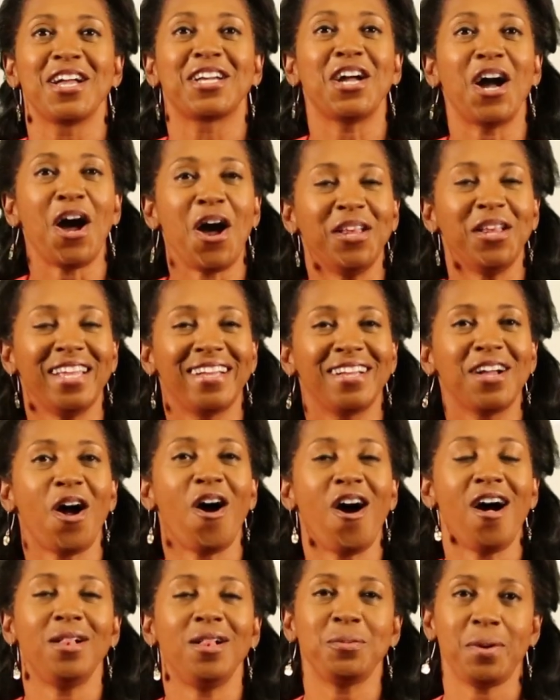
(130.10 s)
Calling
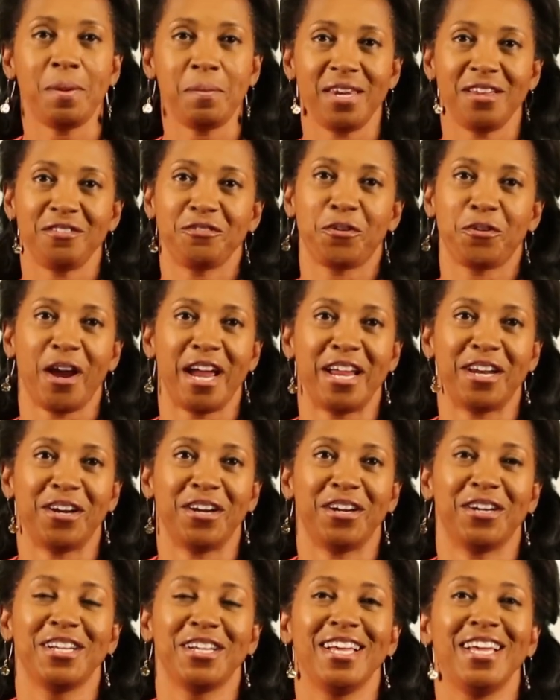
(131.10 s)
all women of
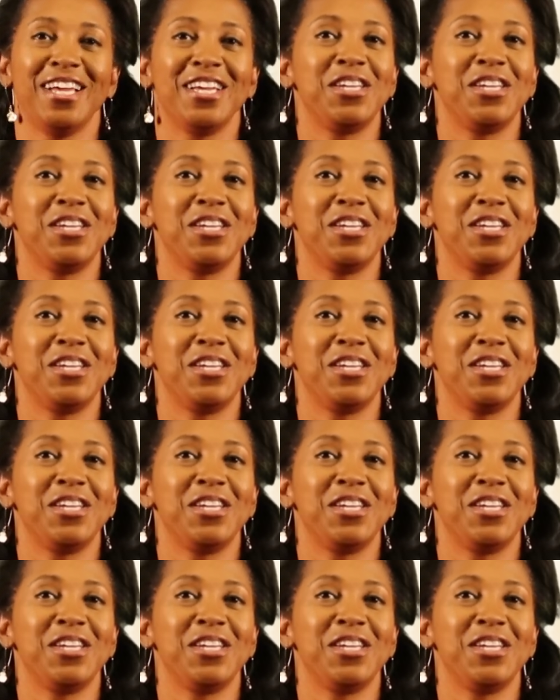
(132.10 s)
Greater.